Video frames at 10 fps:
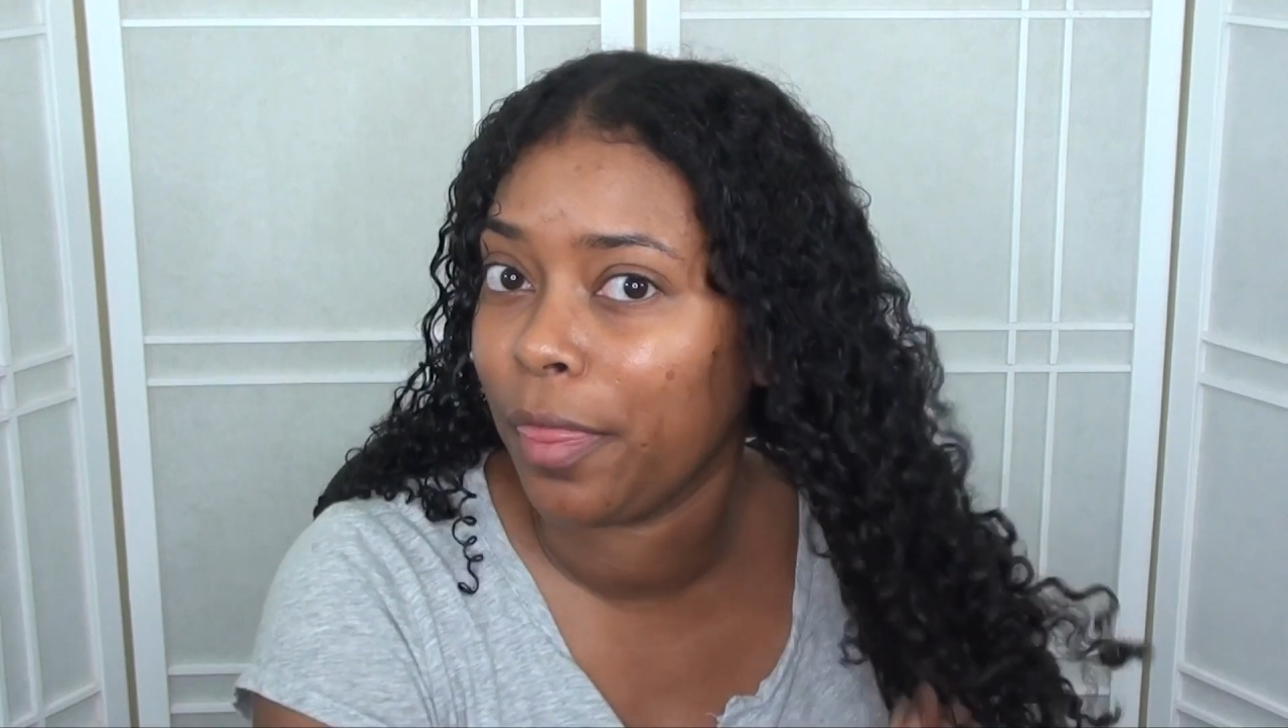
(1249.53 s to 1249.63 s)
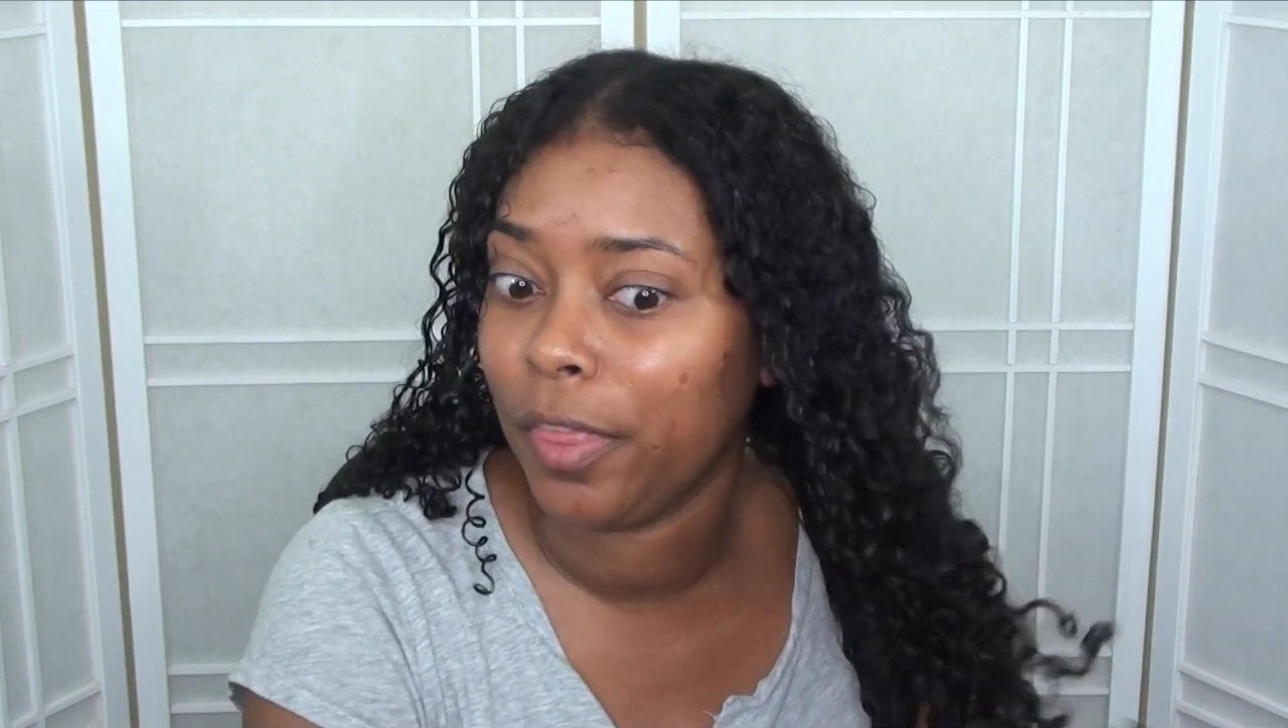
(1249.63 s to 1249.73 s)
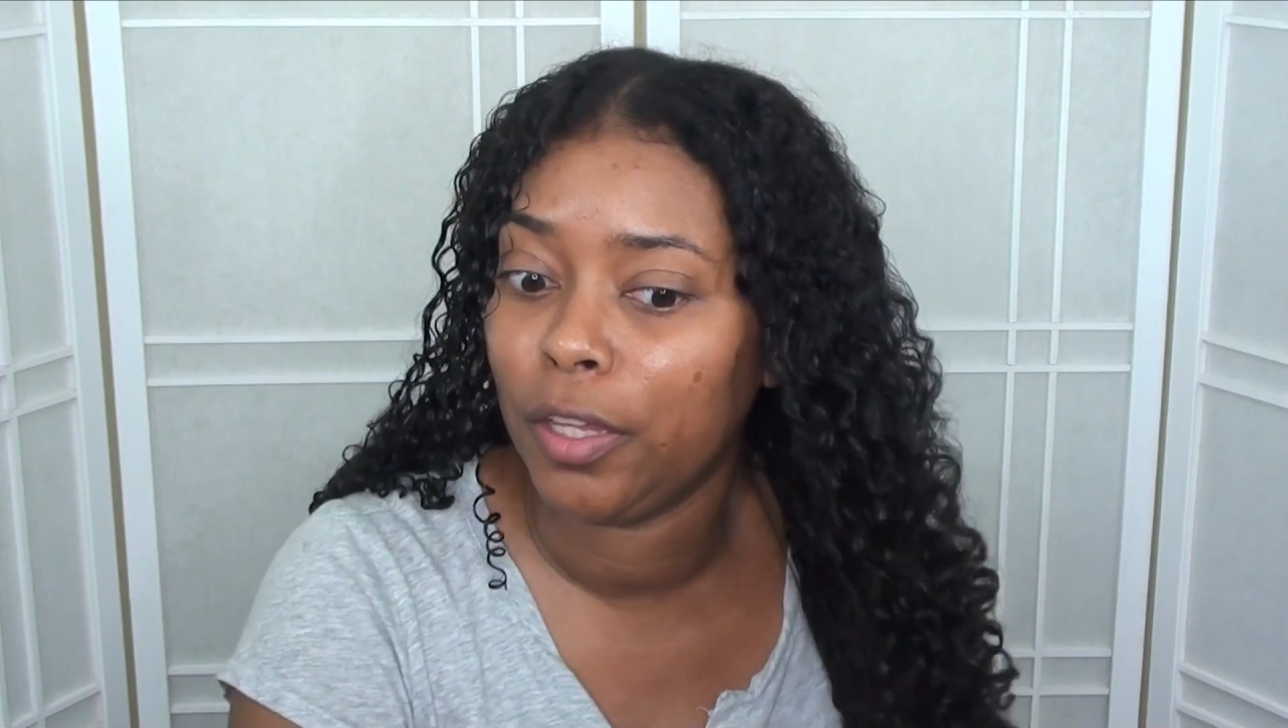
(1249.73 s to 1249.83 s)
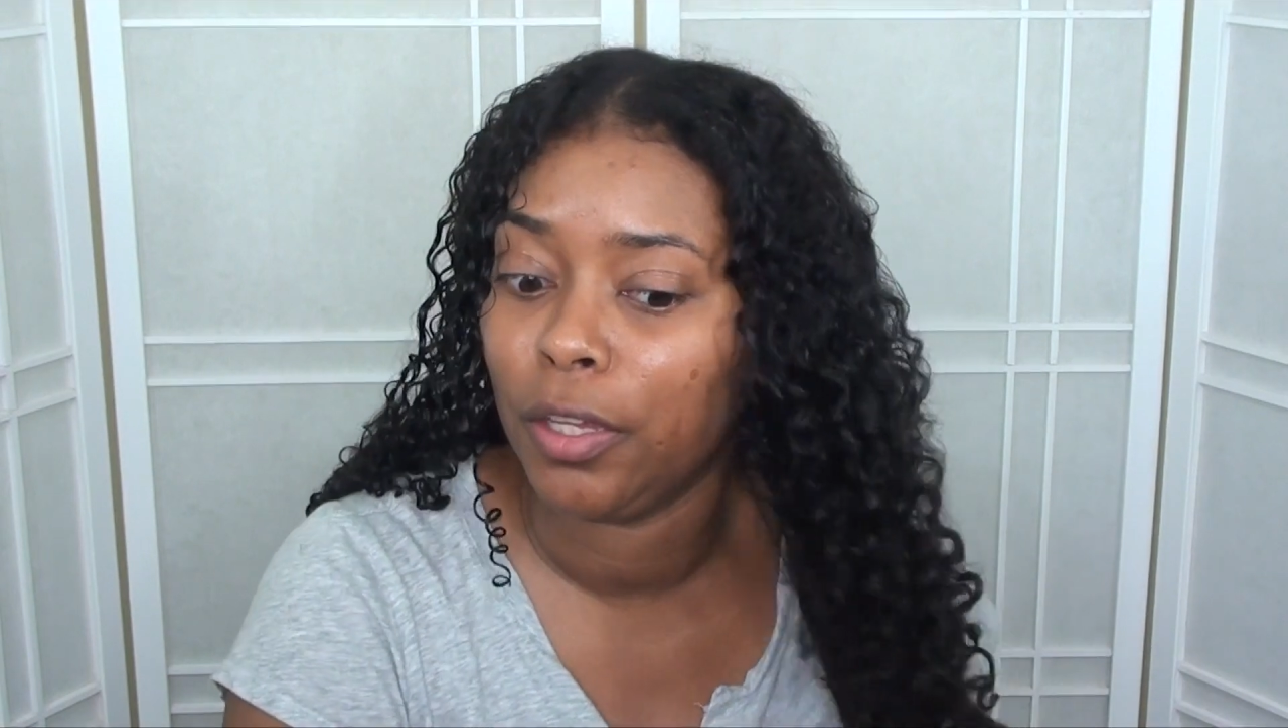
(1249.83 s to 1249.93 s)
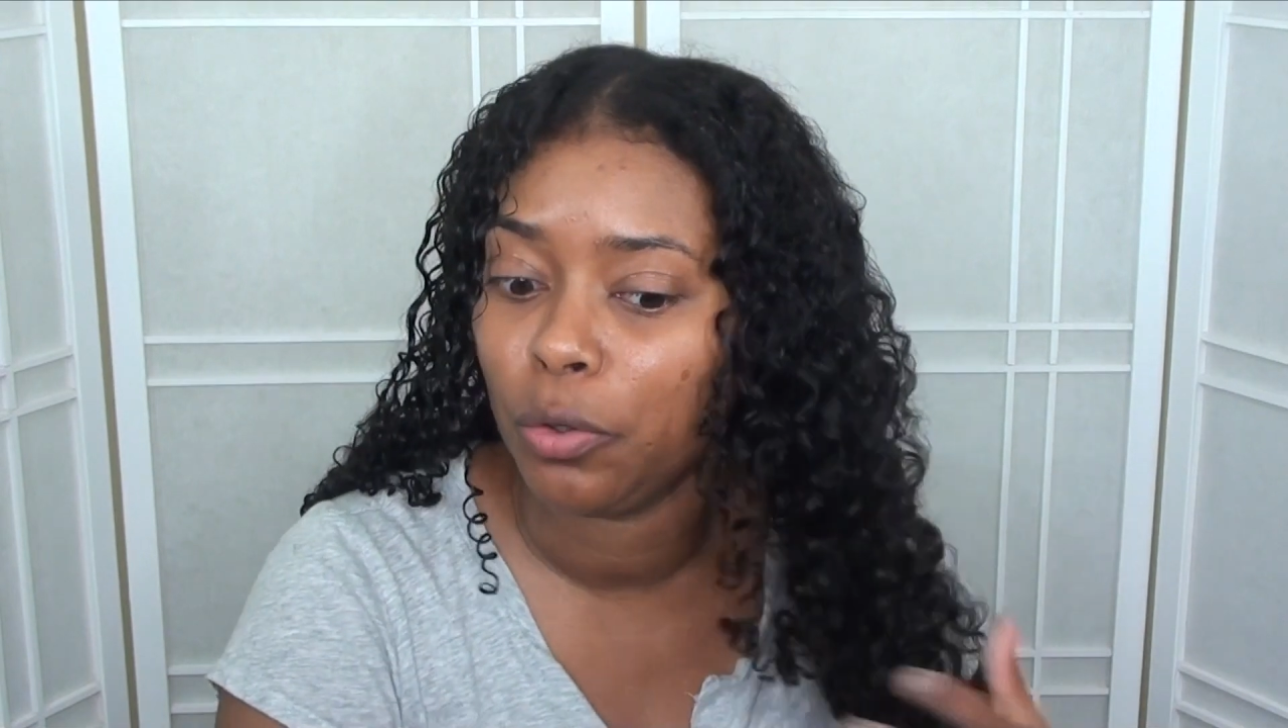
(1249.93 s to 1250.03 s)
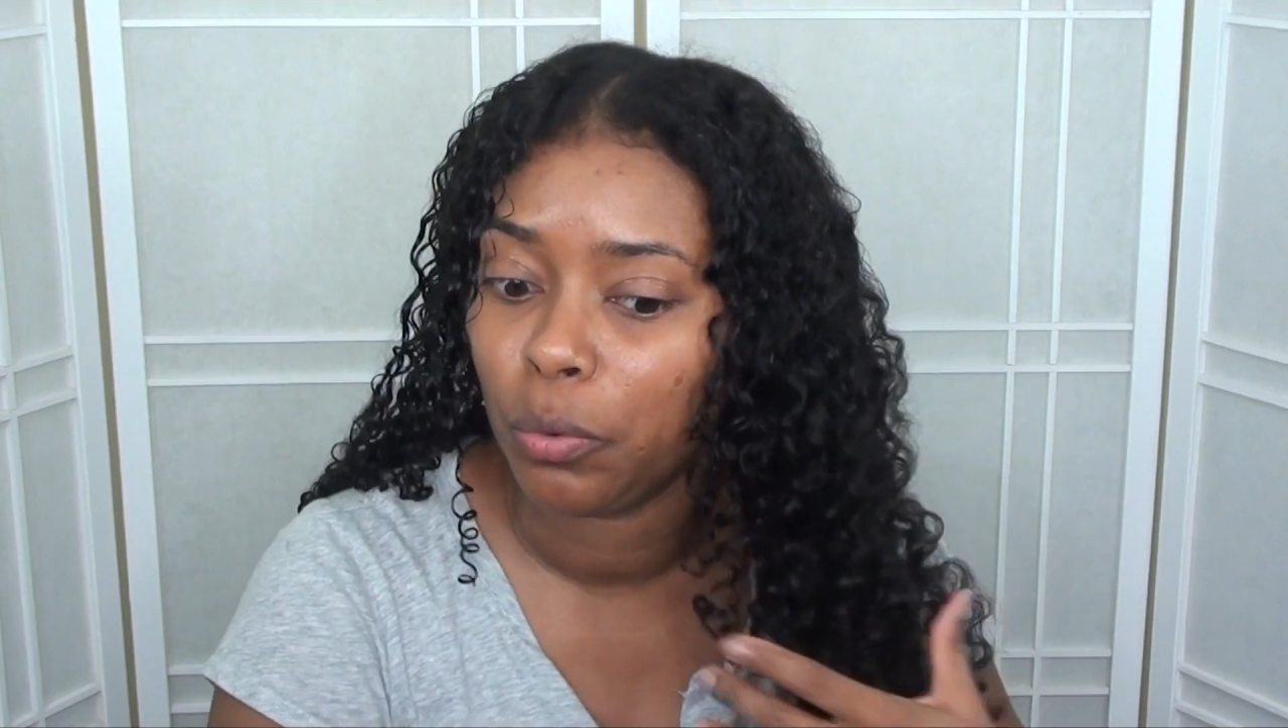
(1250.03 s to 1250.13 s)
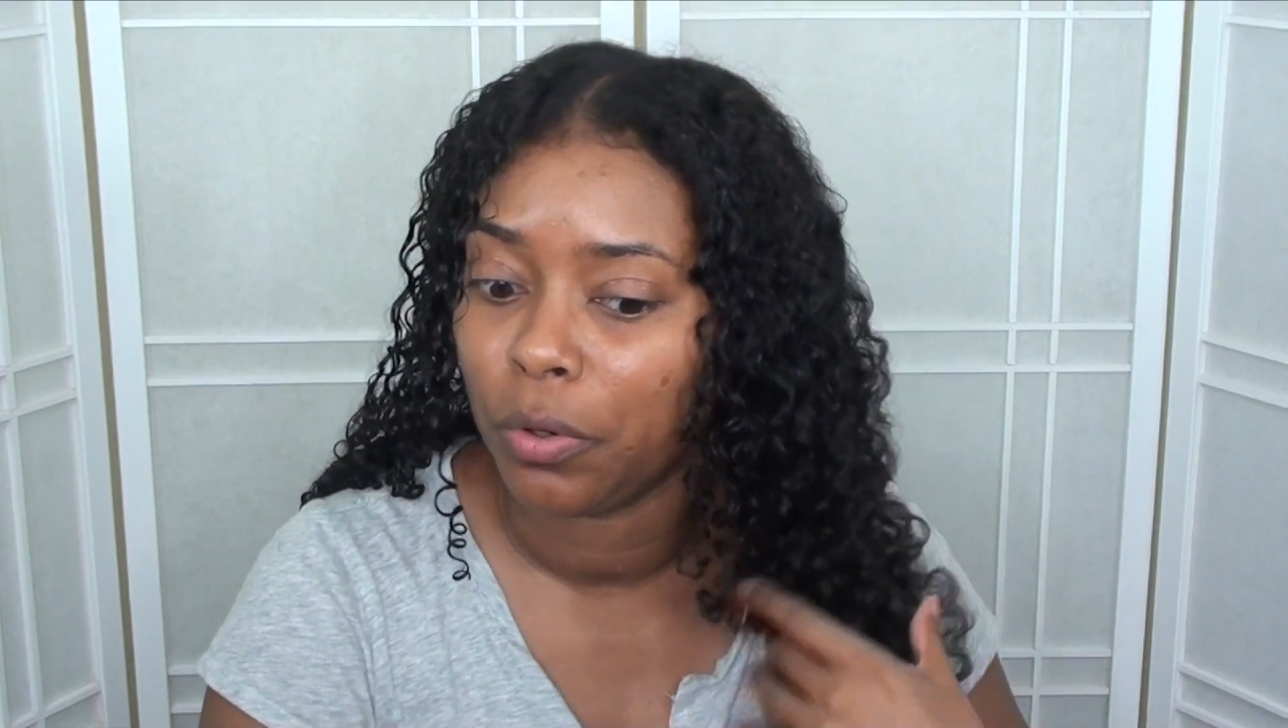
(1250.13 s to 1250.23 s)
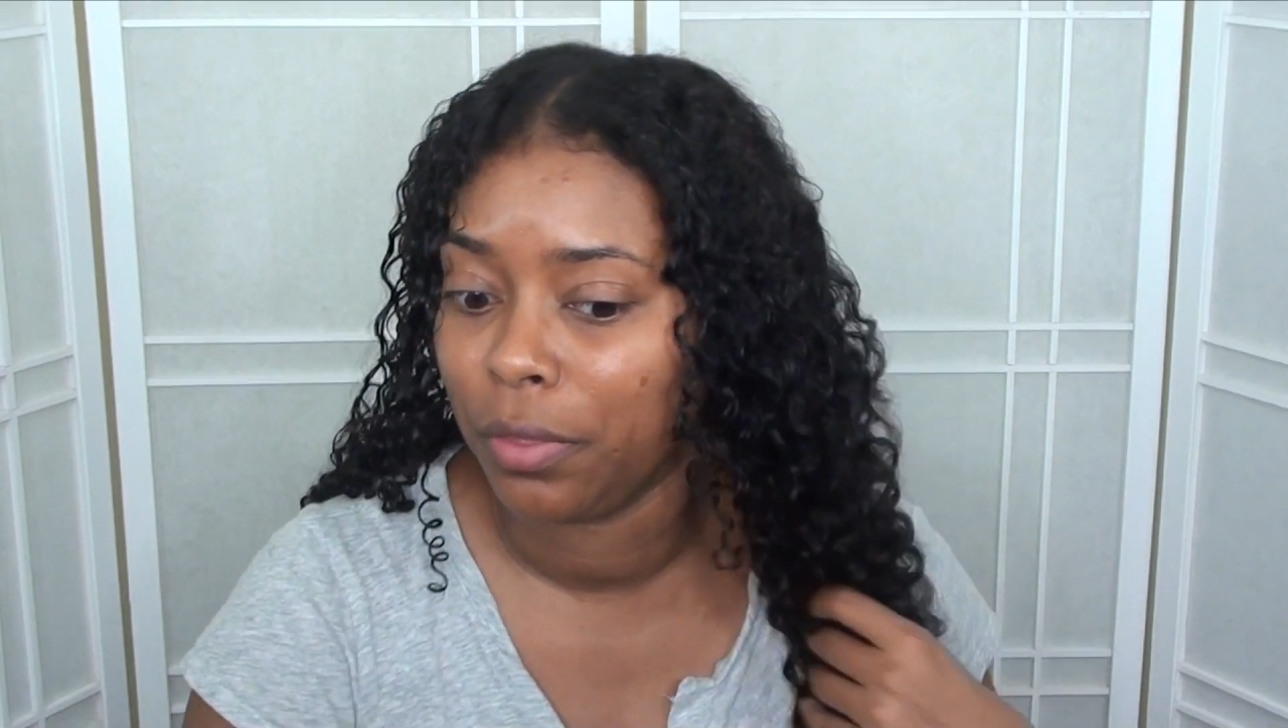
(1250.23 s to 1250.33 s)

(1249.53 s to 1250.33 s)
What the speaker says: thin or